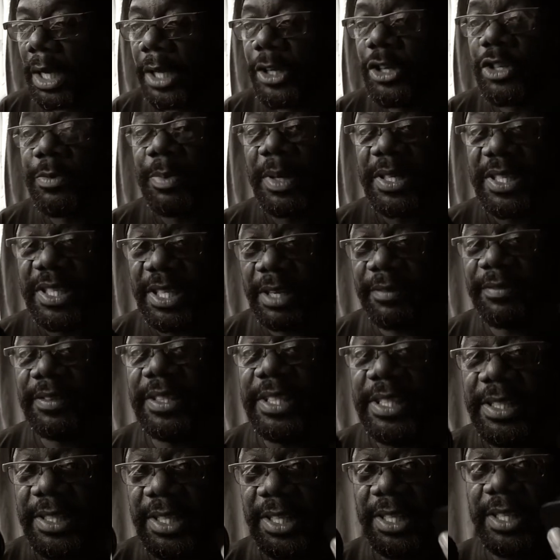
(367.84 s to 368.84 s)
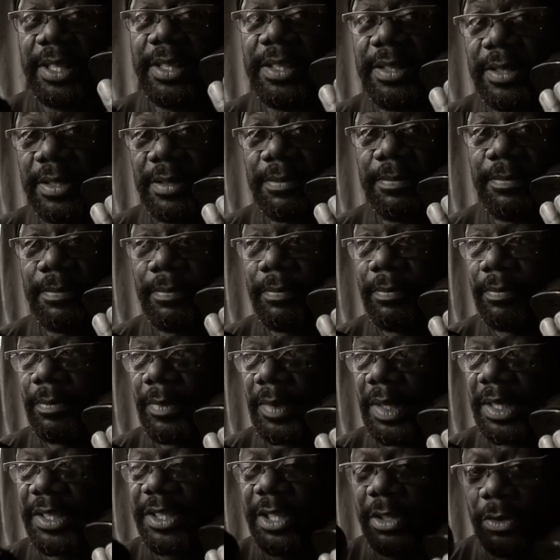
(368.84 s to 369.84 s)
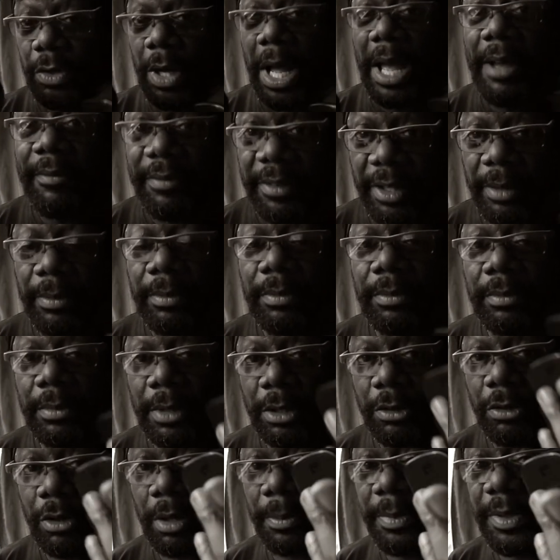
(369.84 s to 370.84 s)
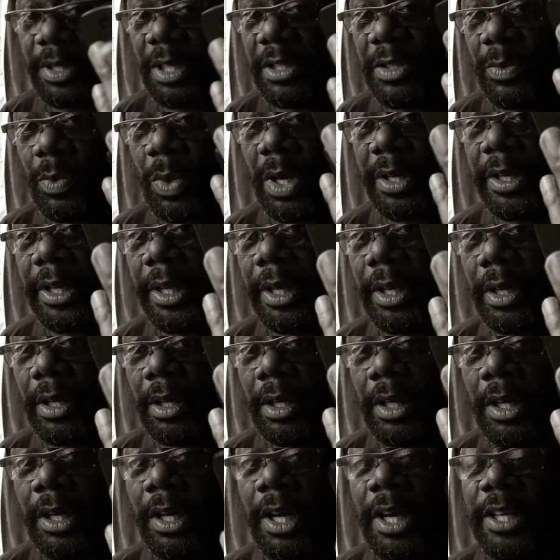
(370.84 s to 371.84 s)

use my 70Ds, I still have them, my crop size one here.